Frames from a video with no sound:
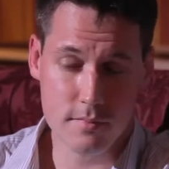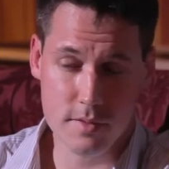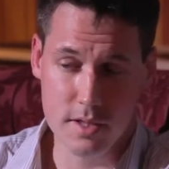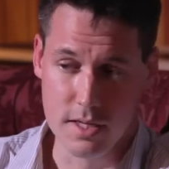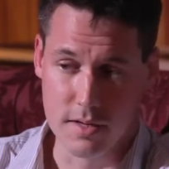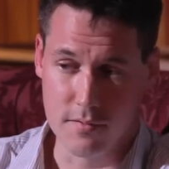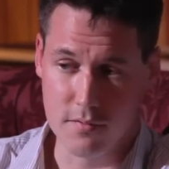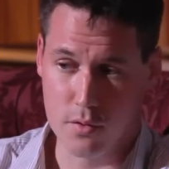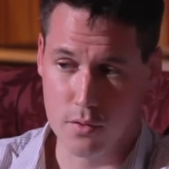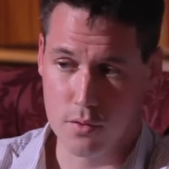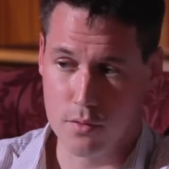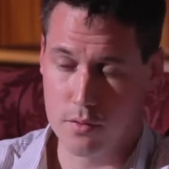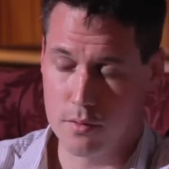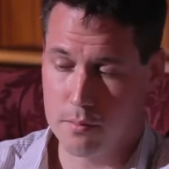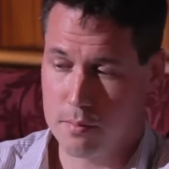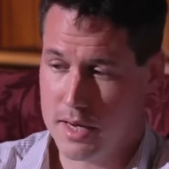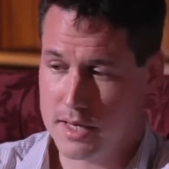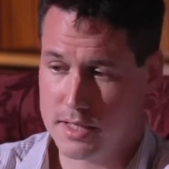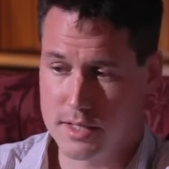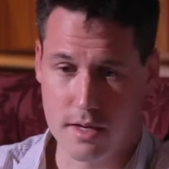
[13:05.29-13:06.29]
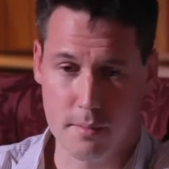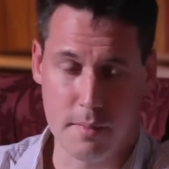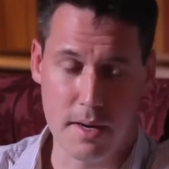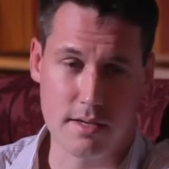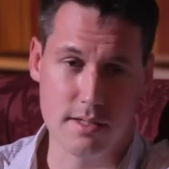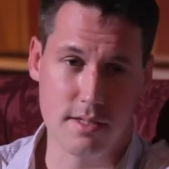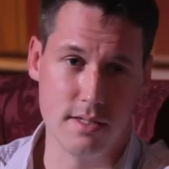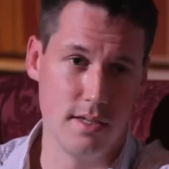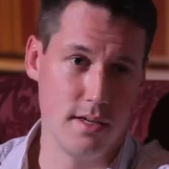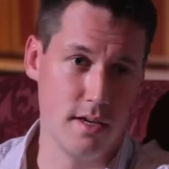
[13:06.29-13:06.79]
And if you're passionate
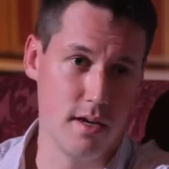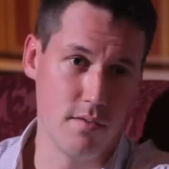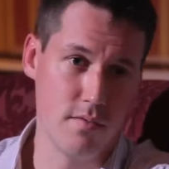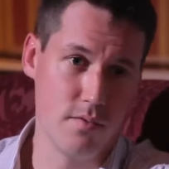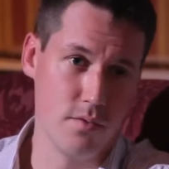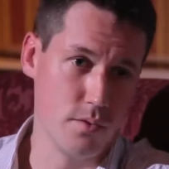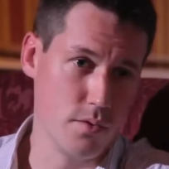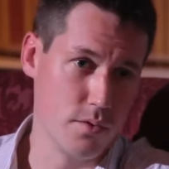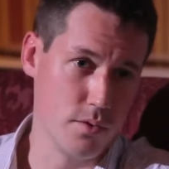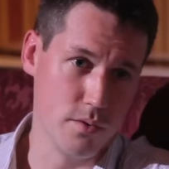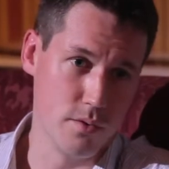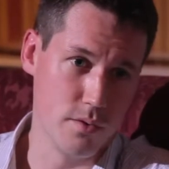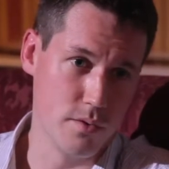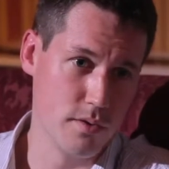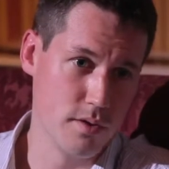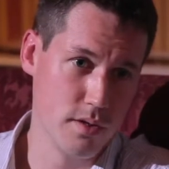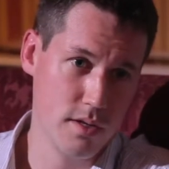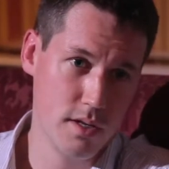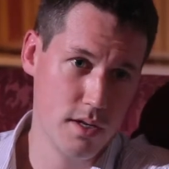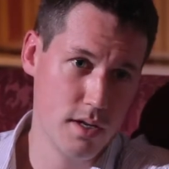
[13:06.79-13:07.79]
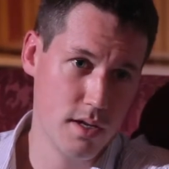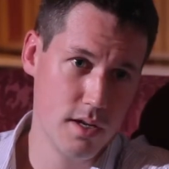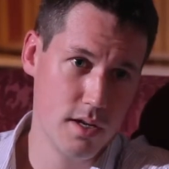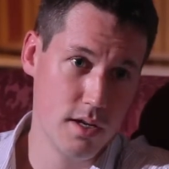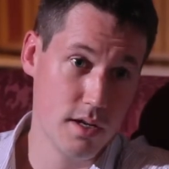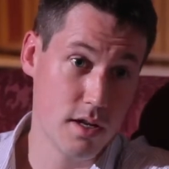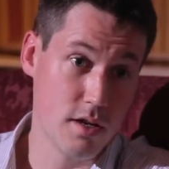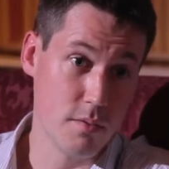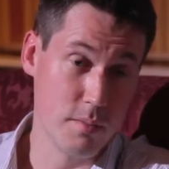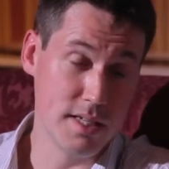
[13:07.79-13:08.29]
about it enough, or you're
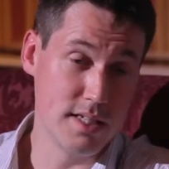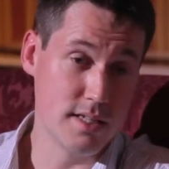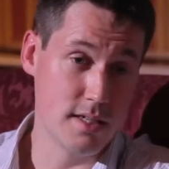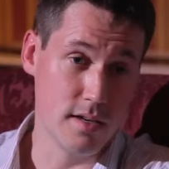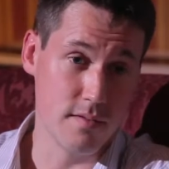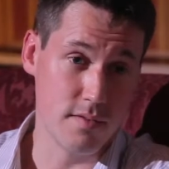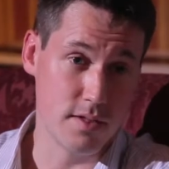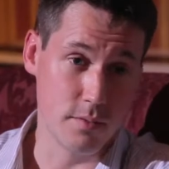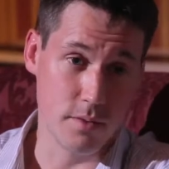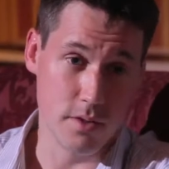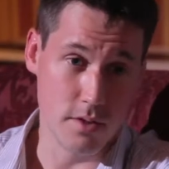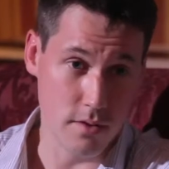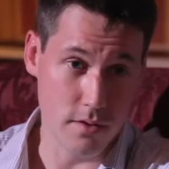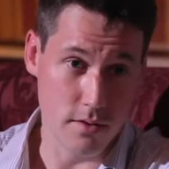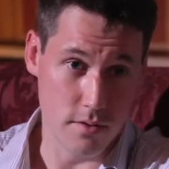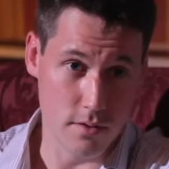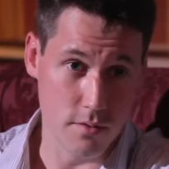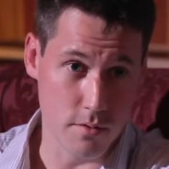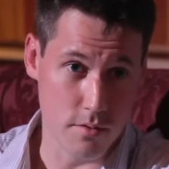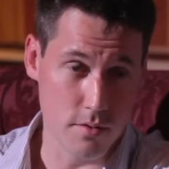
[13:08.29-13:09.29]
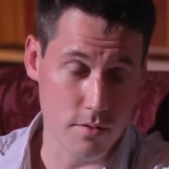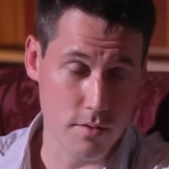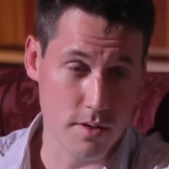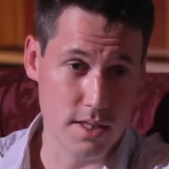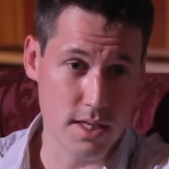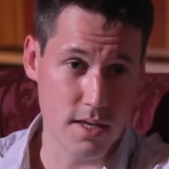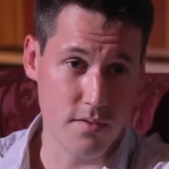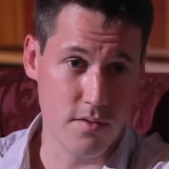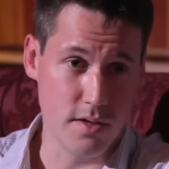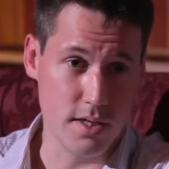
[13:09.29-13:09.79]
committed enough to it, you, you can
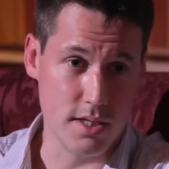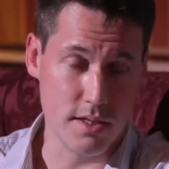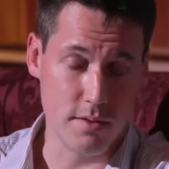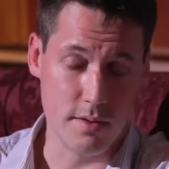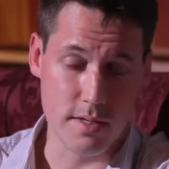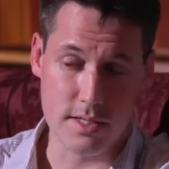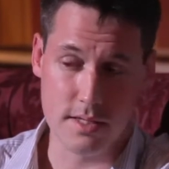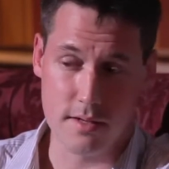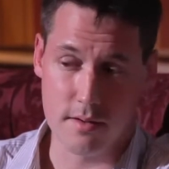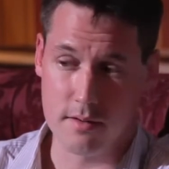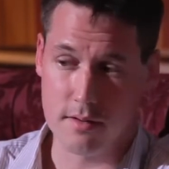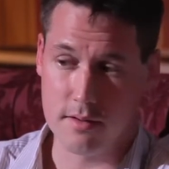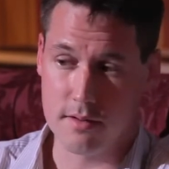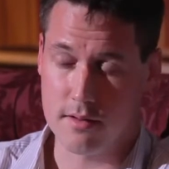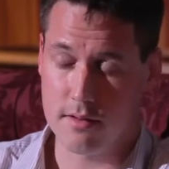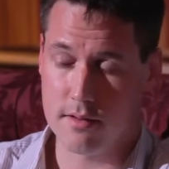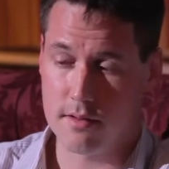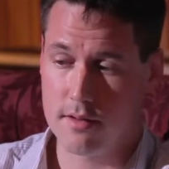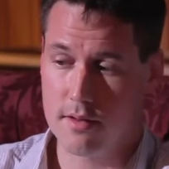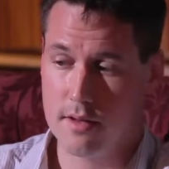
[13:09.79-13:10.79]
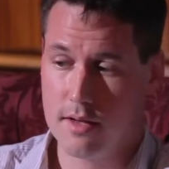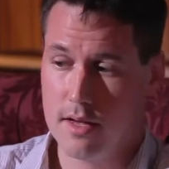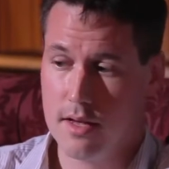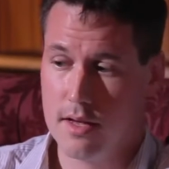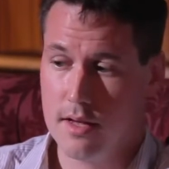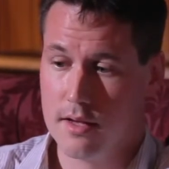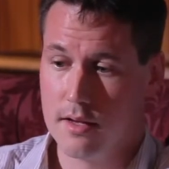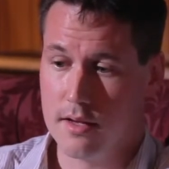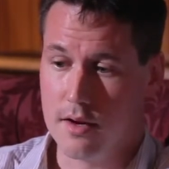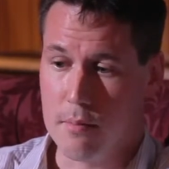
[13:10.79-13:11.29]
definitely do it. So
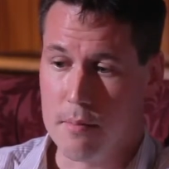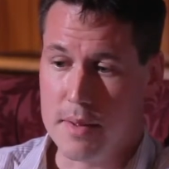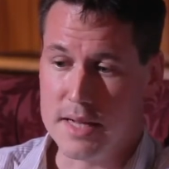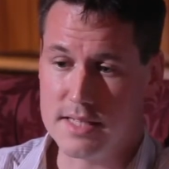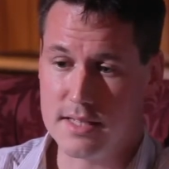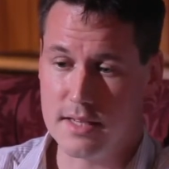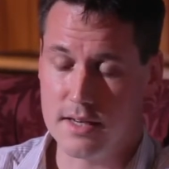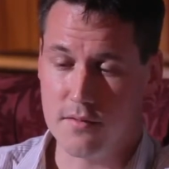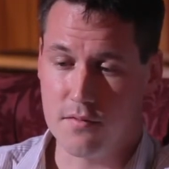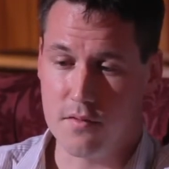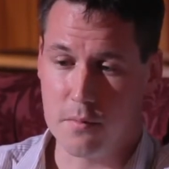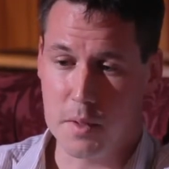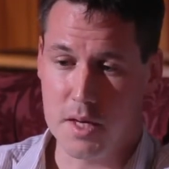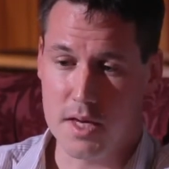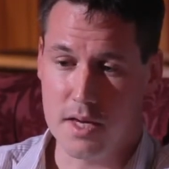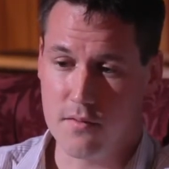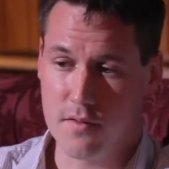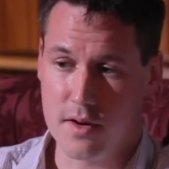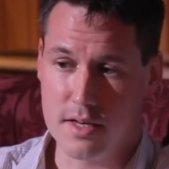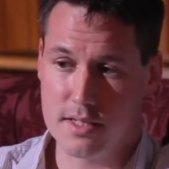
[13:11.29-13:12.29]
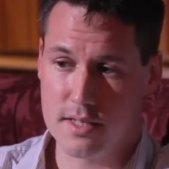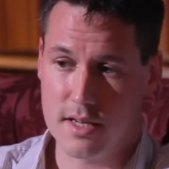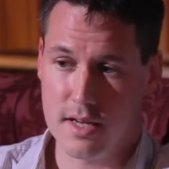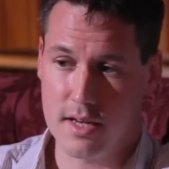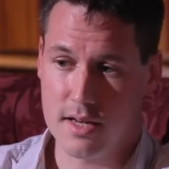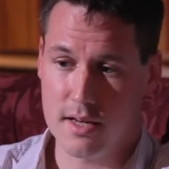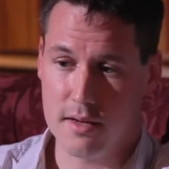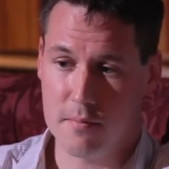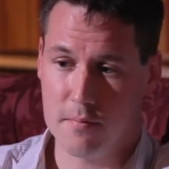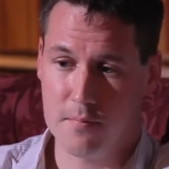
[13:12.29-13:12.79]
you know, mentally for me, if I
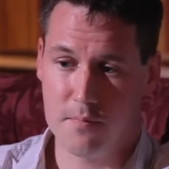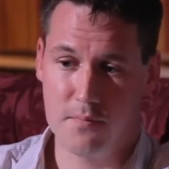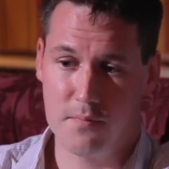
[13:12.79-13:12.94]
say,